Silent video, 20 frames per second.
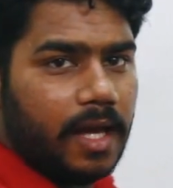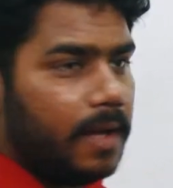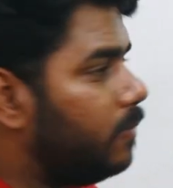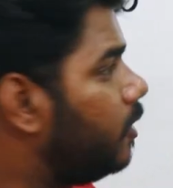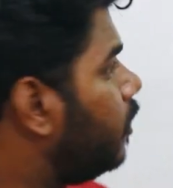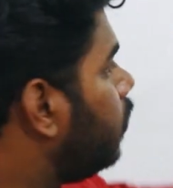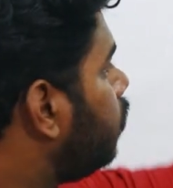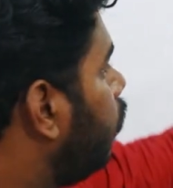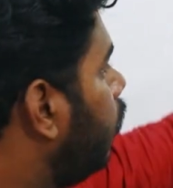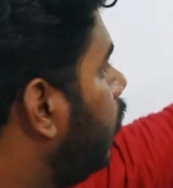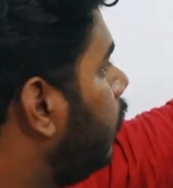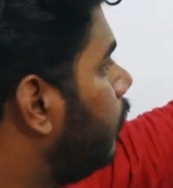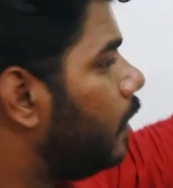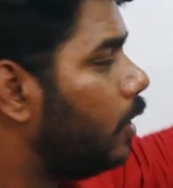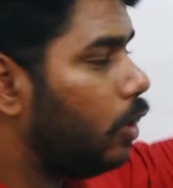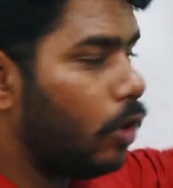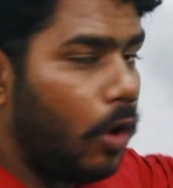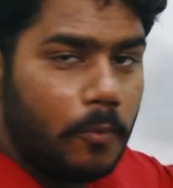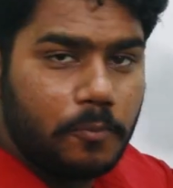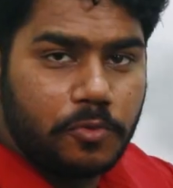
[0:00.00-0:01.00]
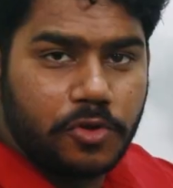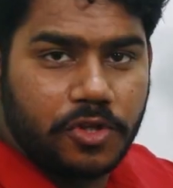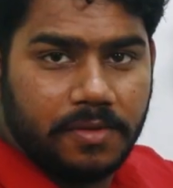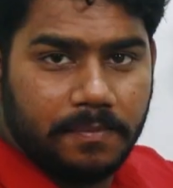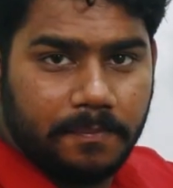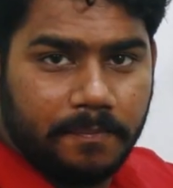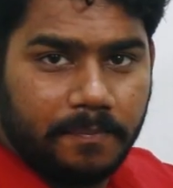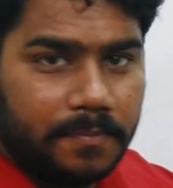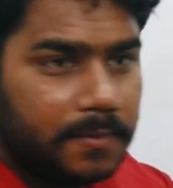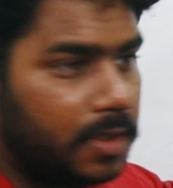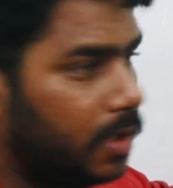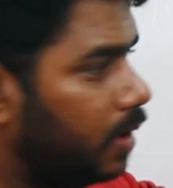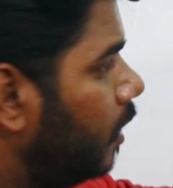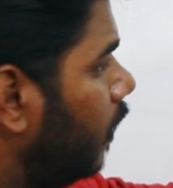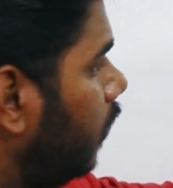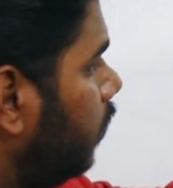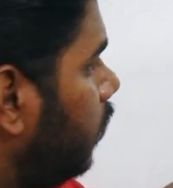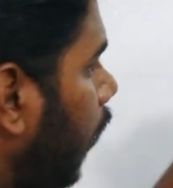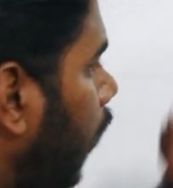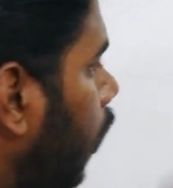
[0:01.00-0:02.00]
I'm just going with the option.
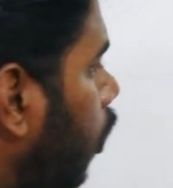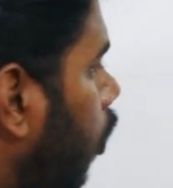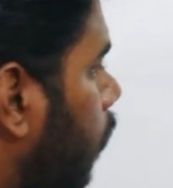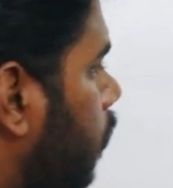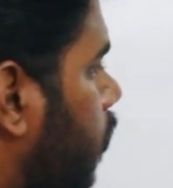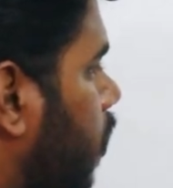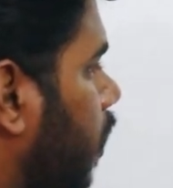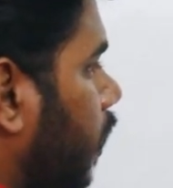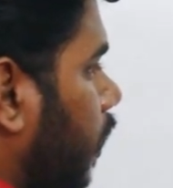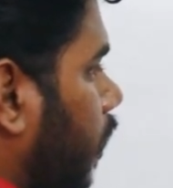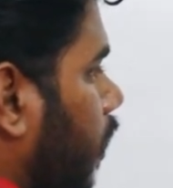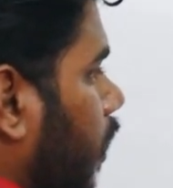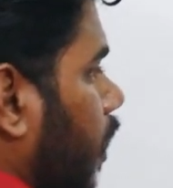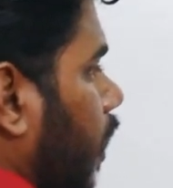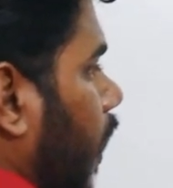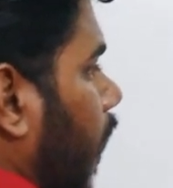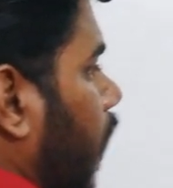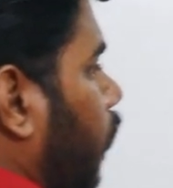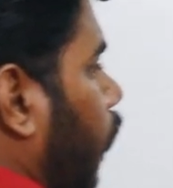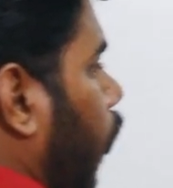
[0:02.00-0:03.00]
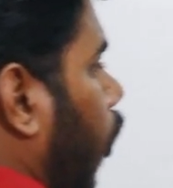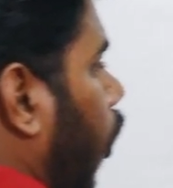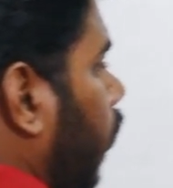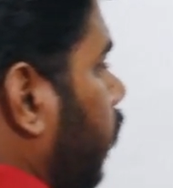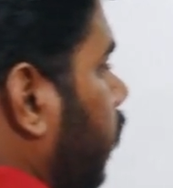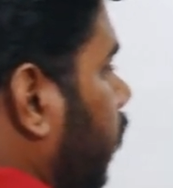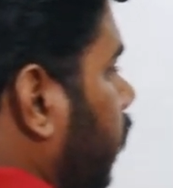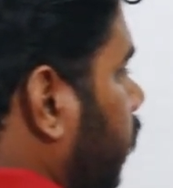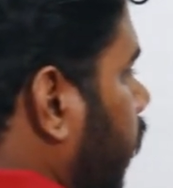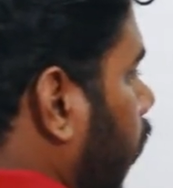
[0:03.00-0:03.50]
Second option, if horse is